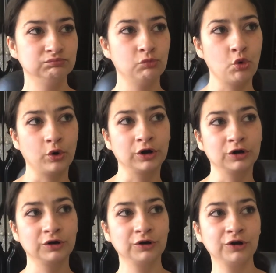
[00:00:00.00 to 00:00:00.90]

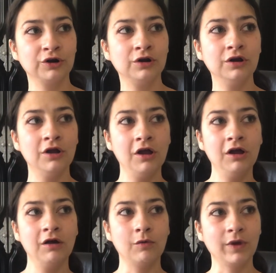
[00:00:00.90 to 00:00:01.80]
more
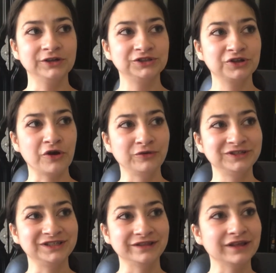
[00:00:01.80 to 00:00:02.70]
West
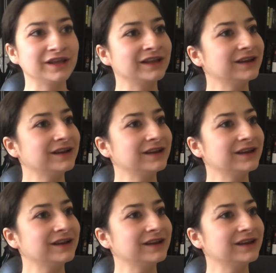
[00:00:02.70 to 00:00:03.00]
Coasty thing.